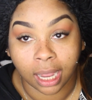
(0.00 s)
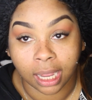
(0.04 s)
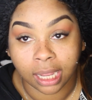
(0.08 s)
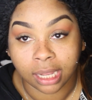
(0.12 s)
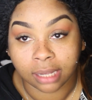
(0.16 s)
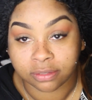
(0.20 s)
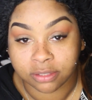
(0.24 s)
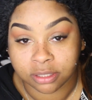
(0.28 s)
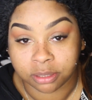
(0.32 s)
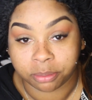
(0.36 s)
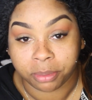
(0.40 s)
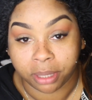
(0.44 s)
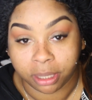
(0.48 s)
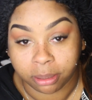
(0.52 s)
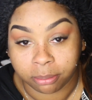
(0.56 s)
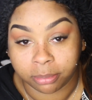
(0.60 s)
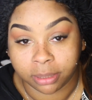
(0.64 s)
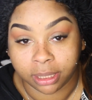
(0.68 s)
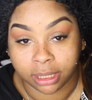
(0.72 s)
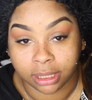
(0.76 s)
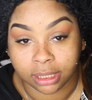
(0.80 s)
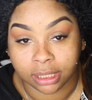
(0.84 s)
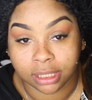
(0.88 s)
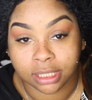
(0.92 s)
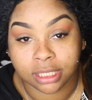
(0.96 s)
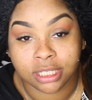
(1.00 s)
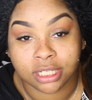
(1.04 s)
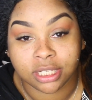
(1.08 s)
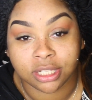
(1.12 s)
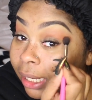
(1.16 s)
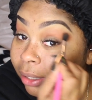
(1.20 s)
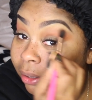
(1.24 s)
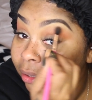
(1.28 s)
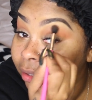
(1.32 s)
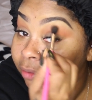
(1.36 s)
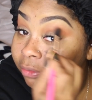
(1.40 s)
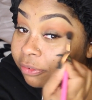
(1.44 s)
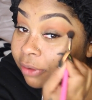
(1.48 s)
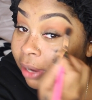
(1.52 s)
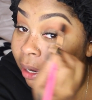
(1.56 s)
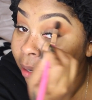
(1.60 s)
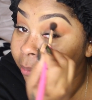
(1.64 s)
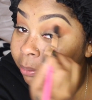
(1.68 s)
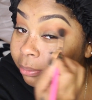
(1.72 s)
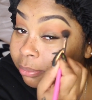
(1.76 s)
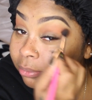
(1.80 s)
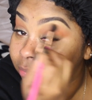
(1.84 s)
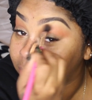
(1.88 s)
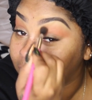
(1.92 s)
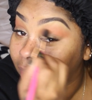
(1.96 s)
I have to make money. If
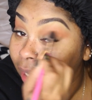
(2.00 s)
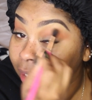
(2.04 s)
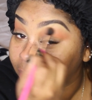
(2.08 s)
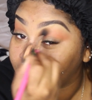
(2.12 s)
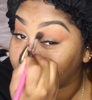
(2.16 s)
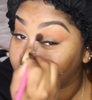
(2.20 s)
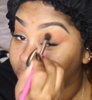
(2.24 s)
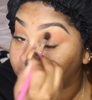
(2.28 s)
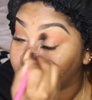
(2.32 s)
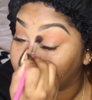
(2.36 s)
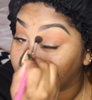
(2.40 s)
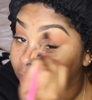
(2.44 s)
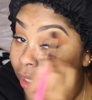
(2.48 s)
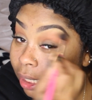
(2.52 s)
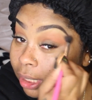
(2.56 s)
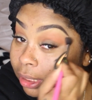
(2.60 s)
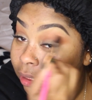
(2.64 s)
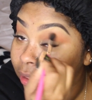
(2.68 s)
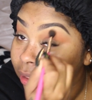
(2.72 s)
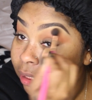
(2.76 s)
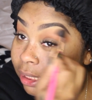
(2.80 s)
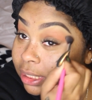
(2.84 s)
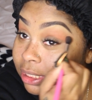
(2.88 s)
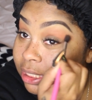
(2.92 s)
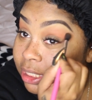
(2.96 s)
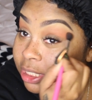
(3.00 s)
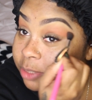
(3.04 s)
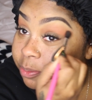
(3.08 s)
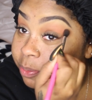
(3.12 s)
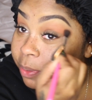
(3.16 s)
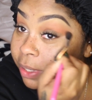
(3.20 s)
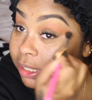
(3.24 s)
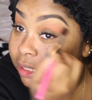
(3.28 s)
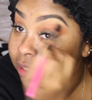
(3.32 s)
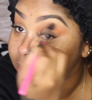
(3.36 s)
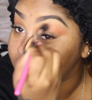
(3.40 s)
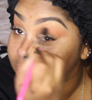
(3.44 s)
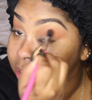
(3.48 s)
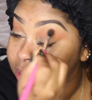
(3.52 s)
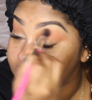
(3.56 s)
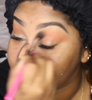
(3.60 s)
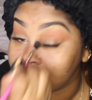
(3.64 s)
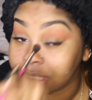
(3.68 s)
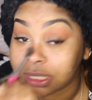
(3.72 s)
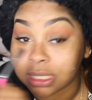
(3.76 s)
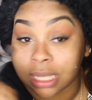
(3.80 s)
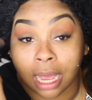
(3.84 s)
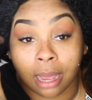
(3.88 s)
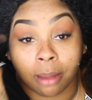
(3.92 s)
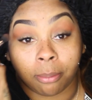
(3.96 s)
I'm like doing all of this, especially
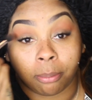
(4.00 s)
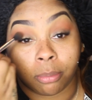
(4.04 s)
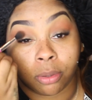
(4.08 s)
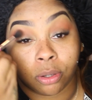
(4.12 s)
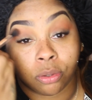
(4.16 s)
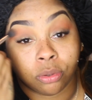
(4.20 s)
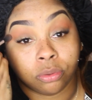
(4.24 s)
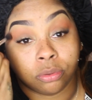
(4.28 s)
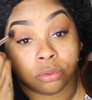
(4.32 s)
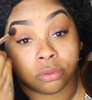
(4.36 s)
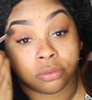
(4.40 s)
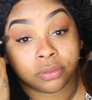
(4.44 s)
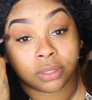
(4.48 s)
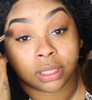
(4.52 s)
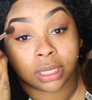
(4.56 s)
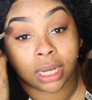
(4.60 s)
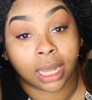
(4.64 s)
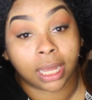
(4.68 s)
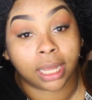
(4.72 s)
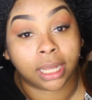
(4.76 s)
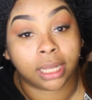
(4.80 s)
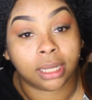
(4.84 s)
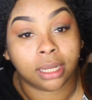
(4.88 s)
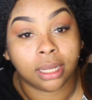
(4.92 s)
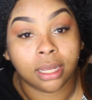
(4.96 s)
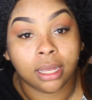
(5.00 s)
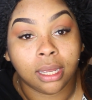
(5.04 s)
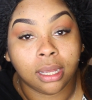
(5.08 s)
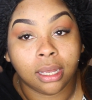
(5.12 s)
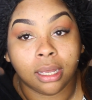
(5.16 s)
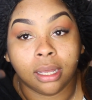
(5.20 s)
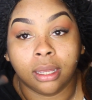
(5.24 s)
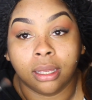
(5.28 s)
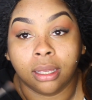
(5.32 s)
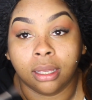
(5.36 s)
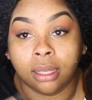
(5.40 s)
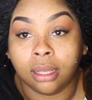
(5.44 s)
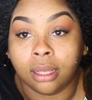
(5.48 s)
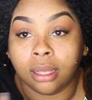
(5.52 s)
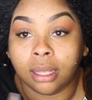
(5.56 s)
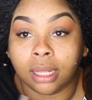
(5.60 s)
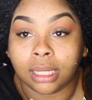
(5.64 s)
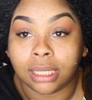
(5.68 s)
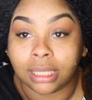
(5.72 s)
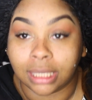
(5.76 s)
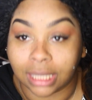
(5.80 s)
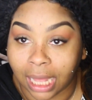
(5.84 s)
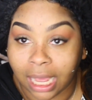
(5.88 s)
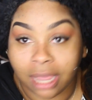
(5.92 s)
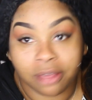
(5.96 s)
since I moved, like,
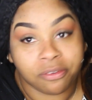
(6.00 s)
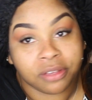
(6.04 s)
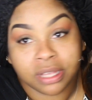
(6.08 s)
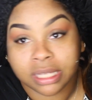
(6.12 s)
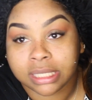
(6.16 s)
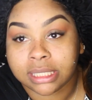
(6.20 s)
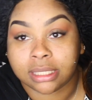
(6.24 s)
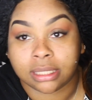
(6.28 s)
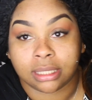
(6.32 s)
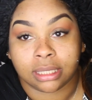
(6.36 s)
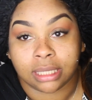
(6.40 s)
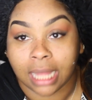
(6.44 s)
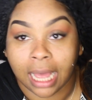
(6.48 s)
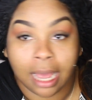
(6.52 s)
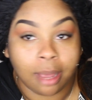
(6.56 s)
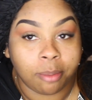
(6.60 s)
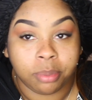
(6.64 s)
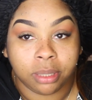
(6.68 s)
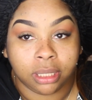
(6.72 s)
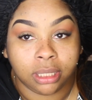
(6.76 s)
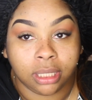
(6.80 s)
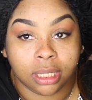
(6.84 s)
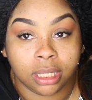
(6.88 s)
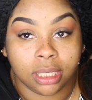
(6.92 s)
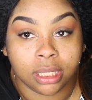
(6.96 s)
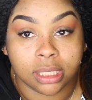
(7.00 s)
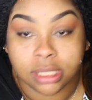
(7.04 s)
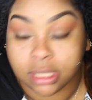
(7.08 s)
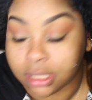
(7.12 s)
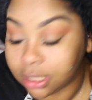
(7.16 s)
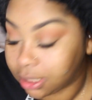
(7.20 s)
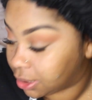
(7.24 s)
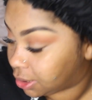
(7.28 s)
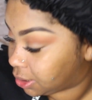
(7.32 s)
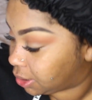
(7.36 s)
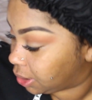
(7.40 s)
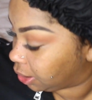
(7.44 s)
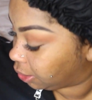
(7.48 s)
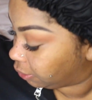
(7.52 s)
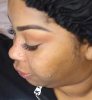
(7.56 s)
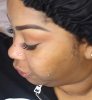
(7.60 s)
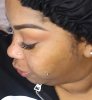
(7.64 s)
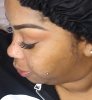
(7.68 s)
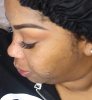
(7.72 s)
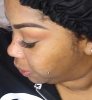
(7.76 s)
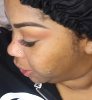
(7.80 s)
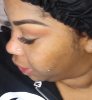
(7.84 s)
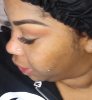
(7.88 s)
life has not been the easiest thing for